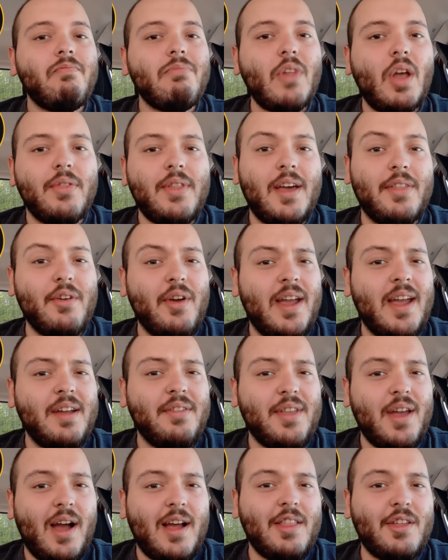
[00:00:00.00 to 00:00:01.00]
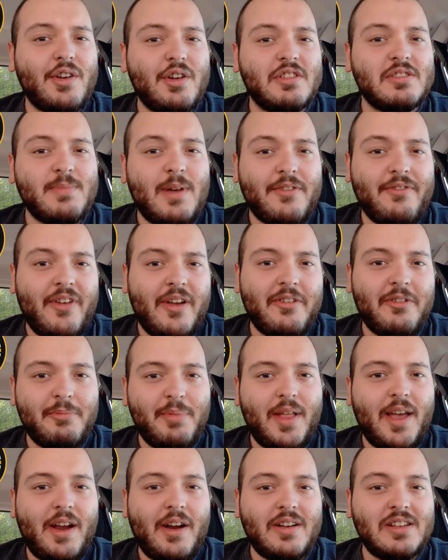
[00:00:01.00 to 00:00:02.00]
On the other hand, the Islanders, my favorite
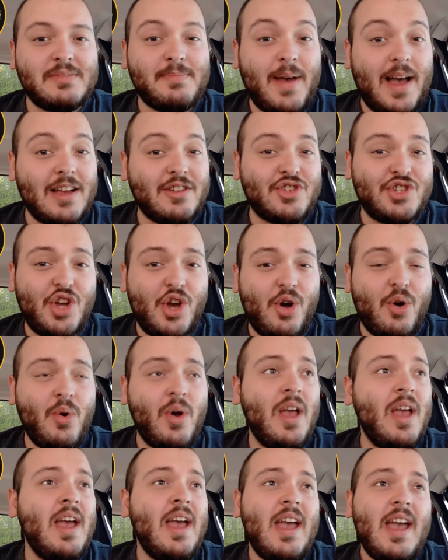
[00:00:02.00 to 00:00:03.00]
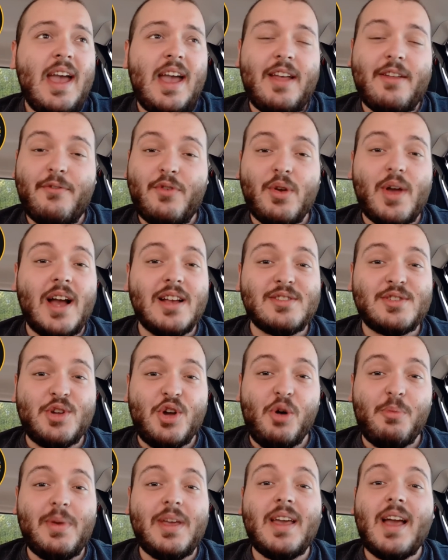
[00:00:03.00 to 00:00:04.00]
player is Pajot. And if you guys
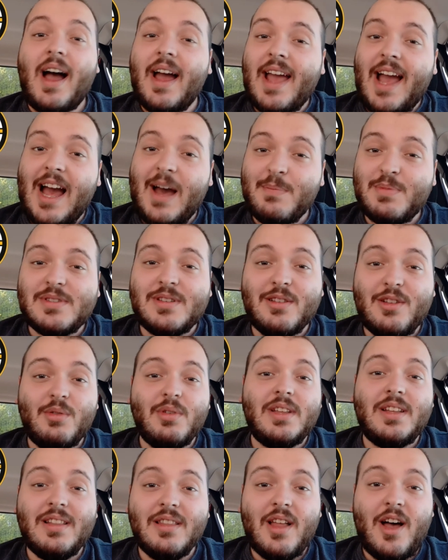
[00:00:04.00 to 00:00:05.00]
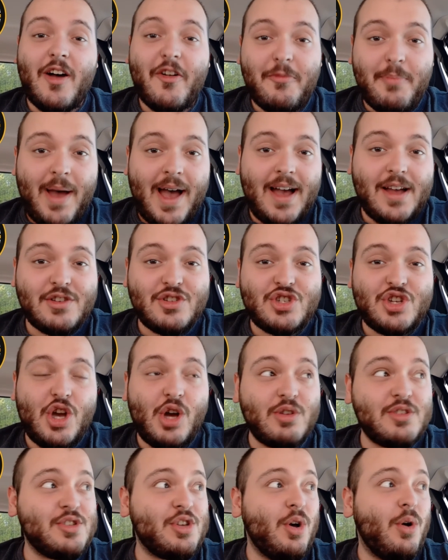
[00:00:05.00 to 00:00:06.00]
know me, I absolutely love
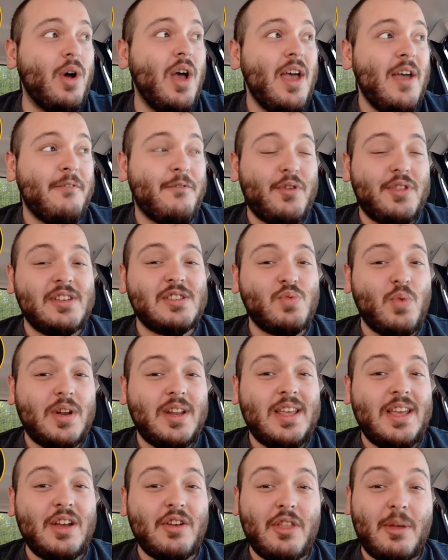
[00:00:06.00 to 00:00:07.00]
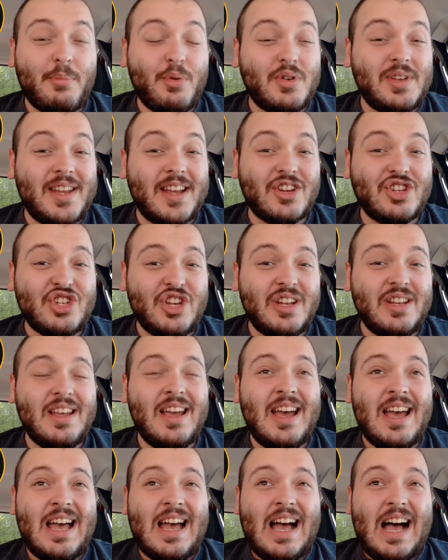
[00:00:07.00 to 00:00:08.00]
Pajot. So for this one here, the prediction,
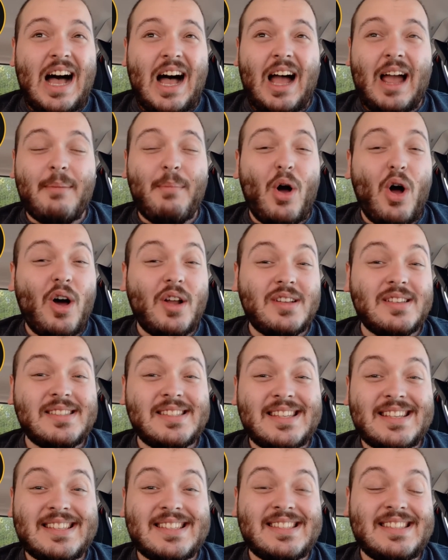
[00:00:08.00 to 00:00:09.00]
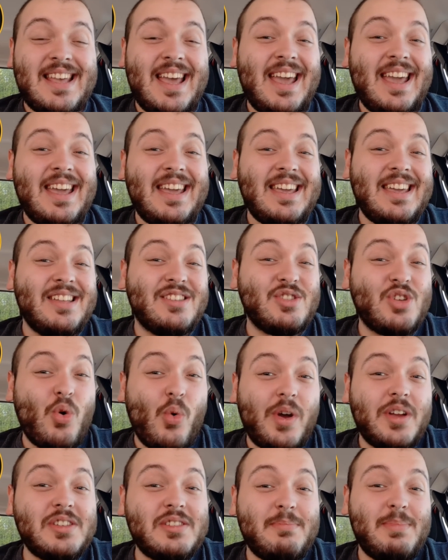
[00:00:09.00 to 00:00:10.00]
I'm honestly say it's
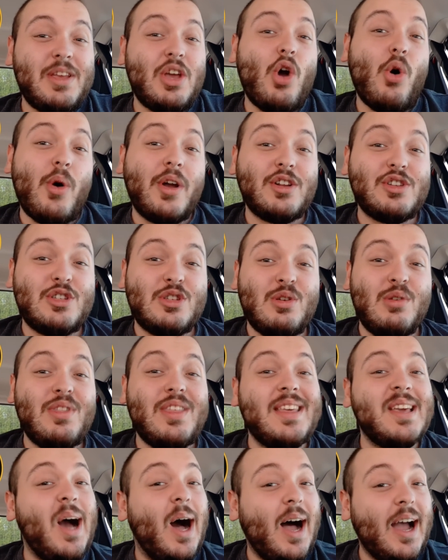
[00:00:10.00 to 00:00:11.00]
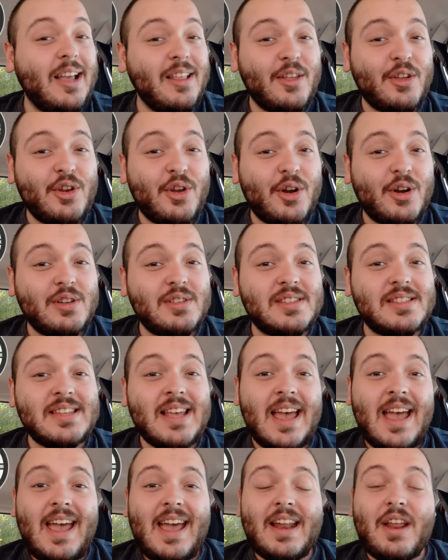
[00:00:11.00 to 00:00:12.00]
going to be going to the Islanders.
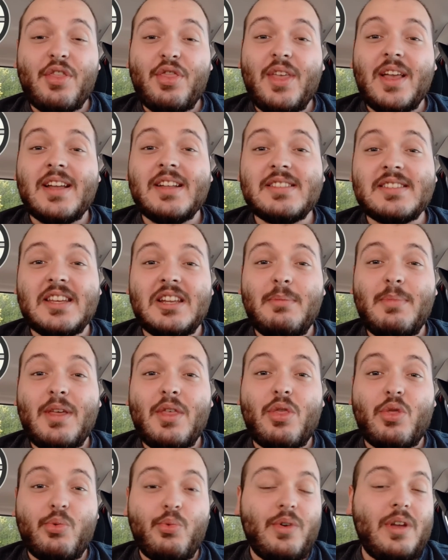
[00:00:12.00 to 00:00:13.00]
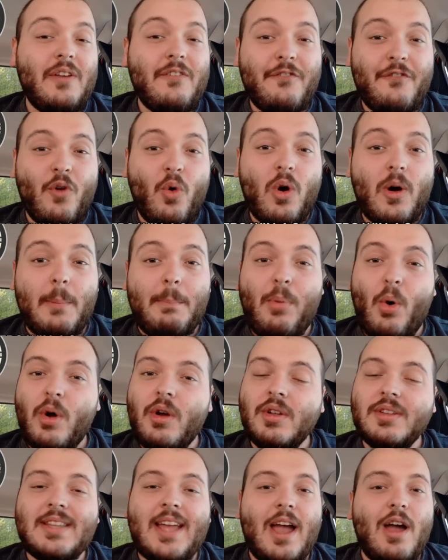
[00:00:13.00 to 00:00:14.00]
And I think it's going to be 3-4,
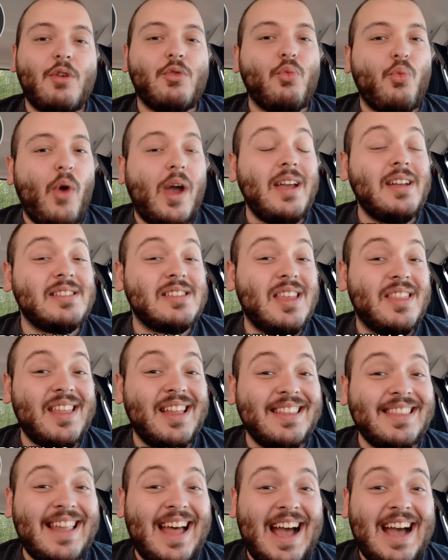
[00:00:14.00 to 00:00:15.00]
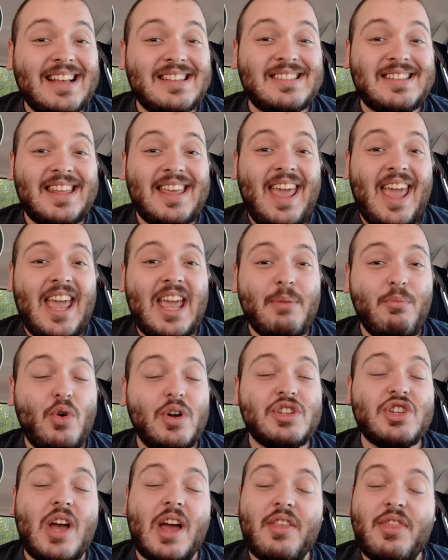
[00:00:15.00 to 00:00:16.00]
boiled down right to the last game,
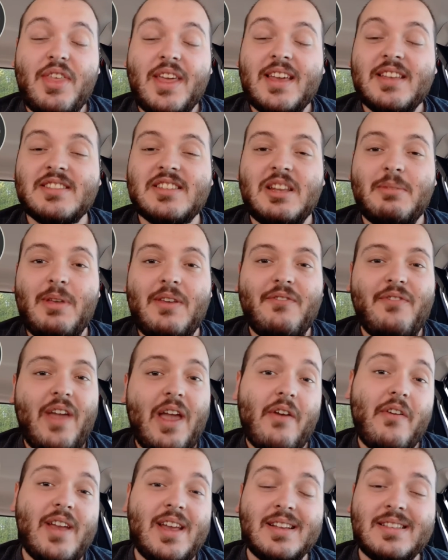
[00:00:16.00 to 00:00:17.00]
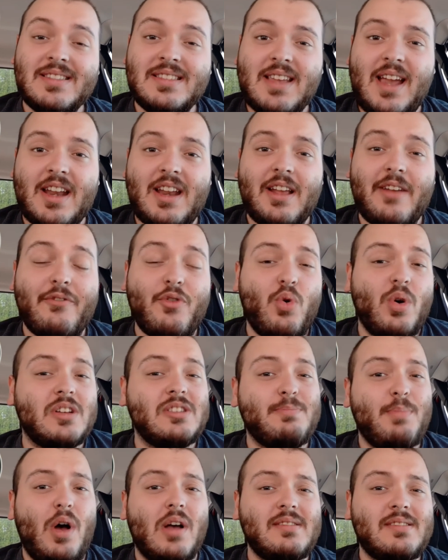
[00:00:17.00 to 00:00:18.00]
which I think is going to be very exciting. Of
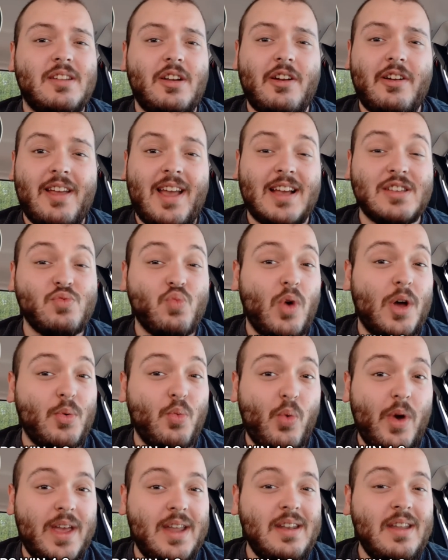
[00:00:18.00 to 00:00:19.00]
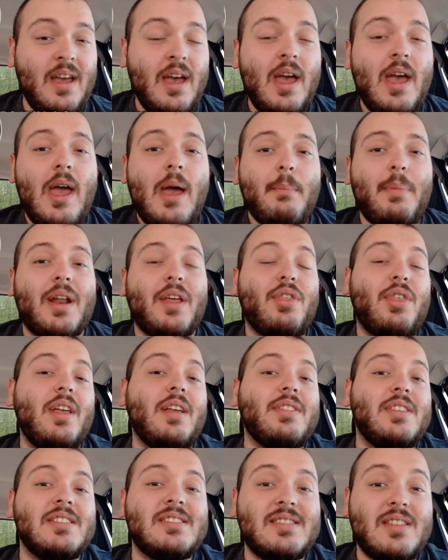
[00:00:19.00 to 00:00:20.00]
course, Boston already has one win, but I
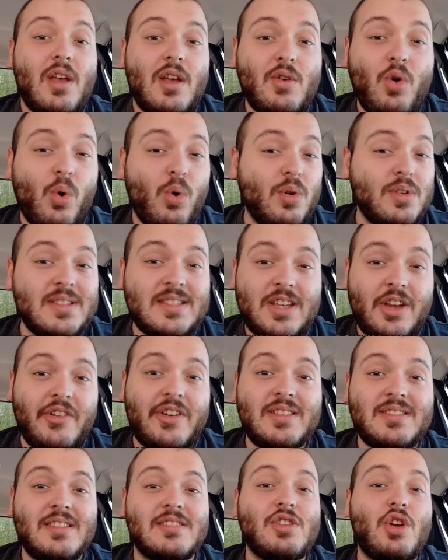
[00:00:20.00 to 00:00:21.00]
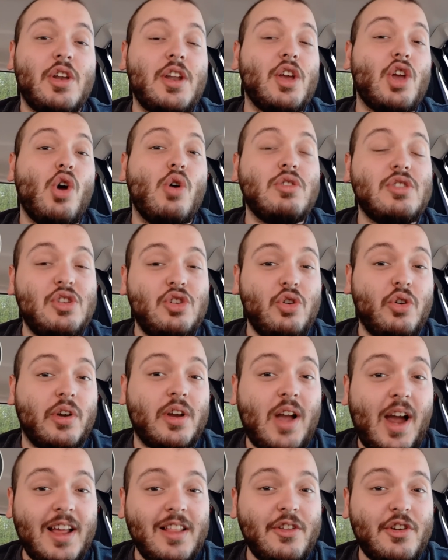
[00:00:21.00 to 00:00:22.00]
think this whole series is going to go to New
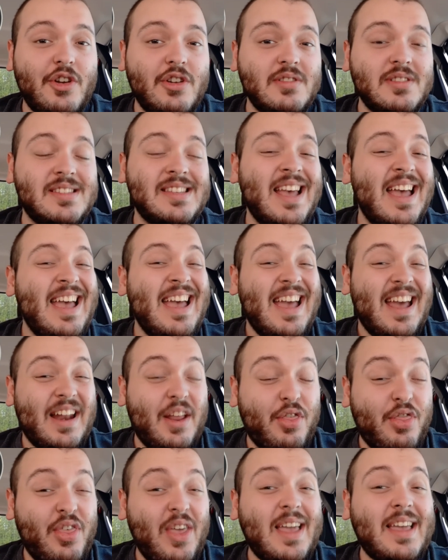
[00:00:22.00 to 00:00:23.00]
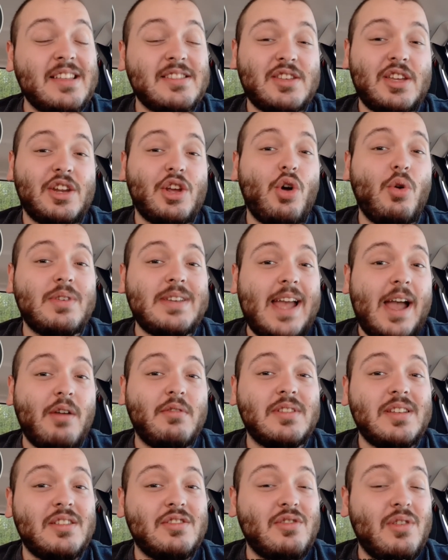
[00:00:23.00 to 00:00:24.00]
York Islanders. And I think it's going to go
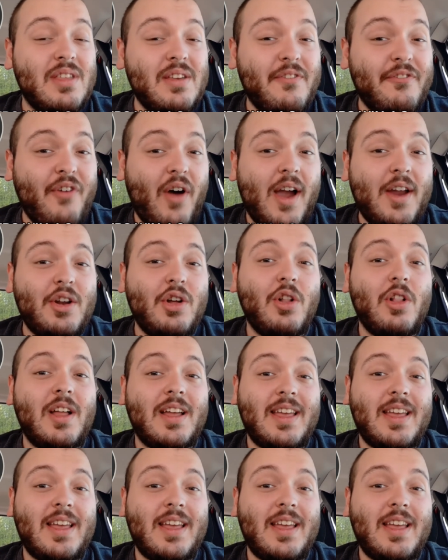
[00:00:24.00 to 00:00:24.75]
down to the final